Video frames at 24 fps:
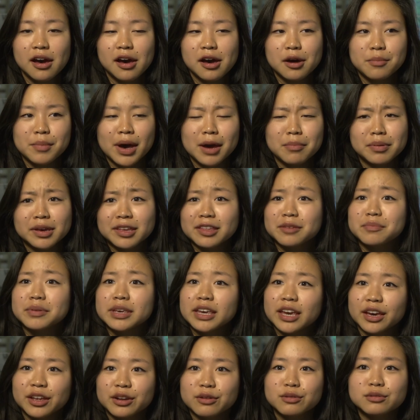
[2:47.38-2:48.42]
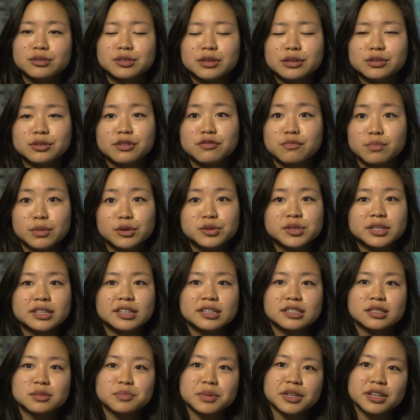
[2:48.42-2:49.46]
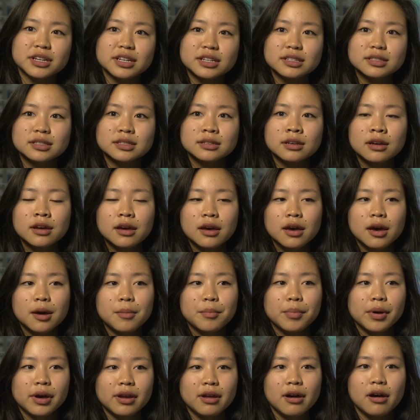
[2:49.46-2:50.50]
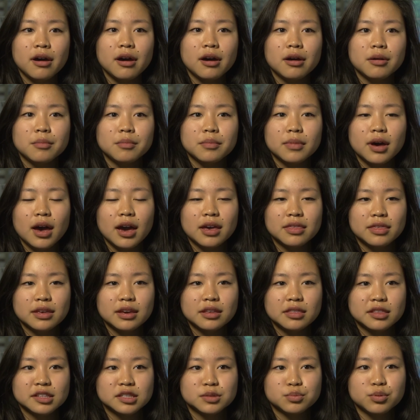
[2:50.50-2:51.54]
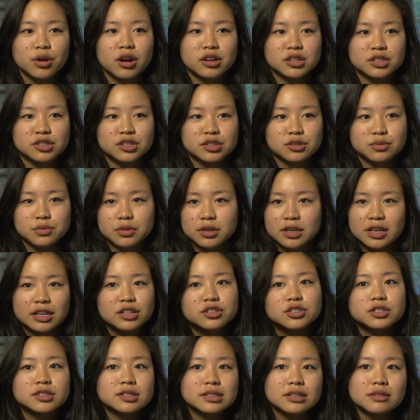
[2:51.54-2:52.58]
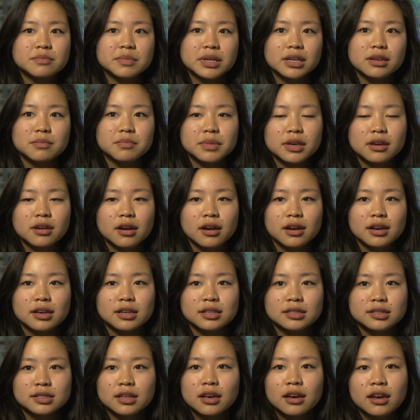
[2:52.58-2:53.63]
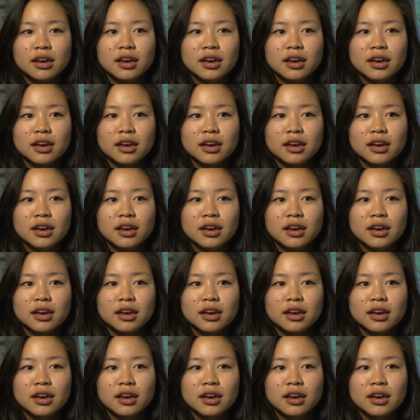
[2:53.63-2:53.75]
Um, I play the piano, so I do have music experience, but um, I think this project just really interested me because